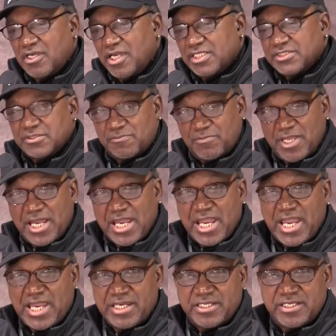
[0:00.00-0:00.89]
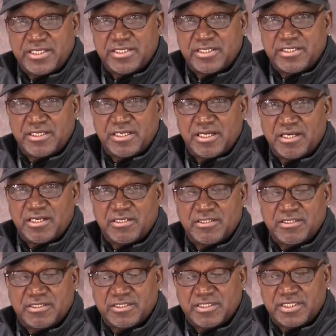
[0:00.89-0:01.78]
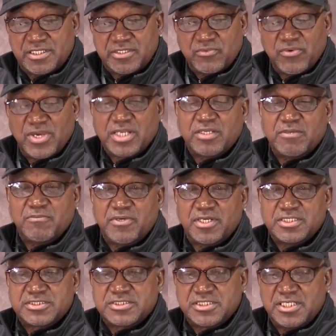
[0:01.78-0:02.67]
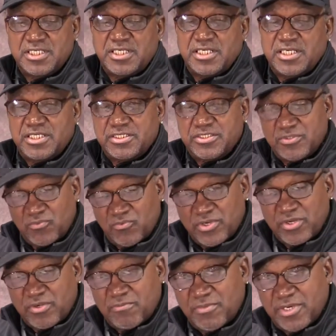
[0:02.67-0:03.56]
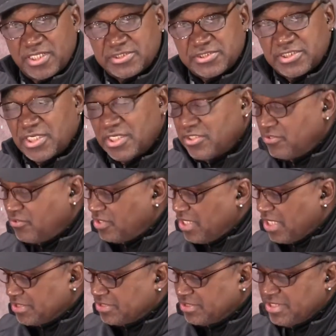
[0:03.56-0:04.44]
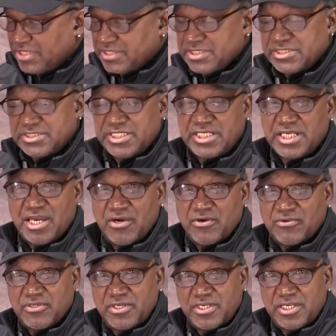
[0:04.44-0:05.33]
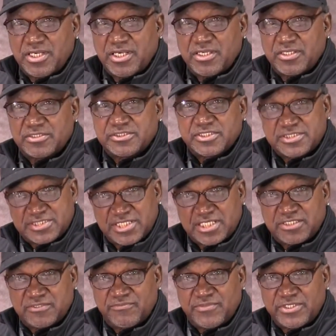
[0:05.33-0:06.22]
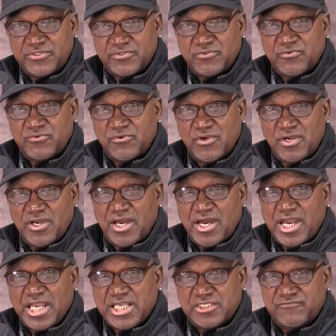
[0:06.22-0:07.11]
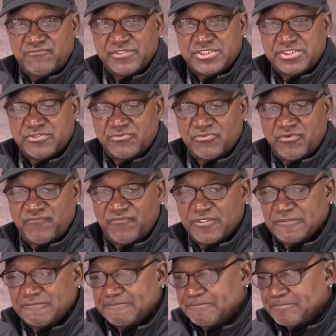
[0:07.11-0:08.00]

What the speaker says: as a blind in the regular months, and in the winter months you can actually take this thing out and successfully do ice fishing with it.